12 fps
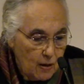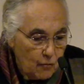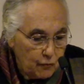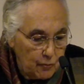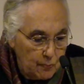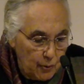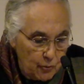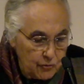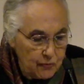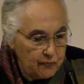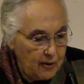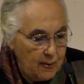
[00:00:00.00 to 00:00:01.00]
For both
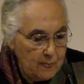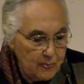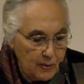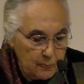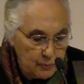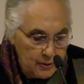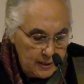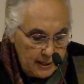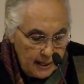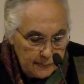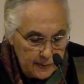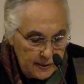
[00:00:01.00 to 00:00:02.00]
of them, the pre
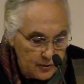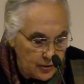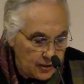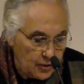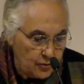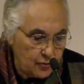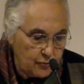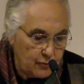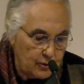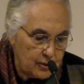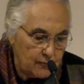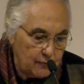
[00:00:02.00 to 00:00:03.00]
capitalist
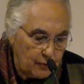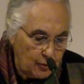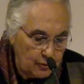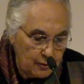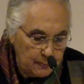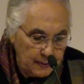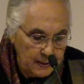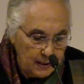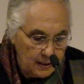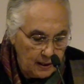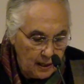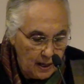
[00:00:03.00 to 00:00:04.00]
histories of Europe and
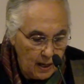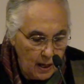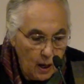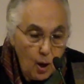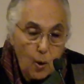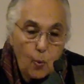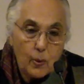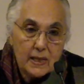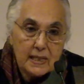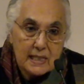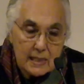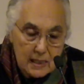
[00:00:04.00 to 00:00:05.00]
India were
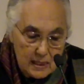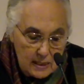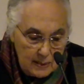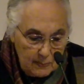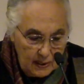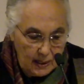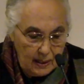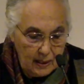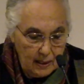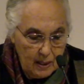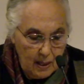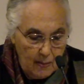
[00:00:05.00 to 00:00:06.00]

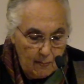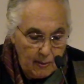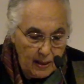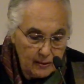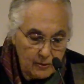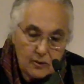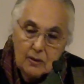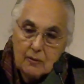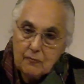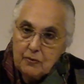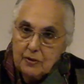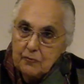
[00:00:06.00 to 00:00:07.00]
dissimilar but
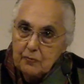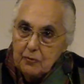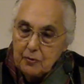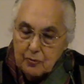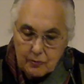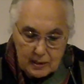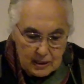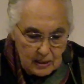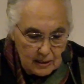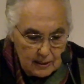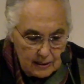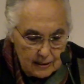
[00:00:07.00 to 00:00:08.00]
for different
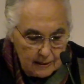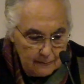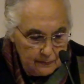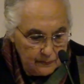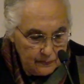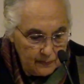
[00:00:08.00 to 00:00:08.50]
reasons.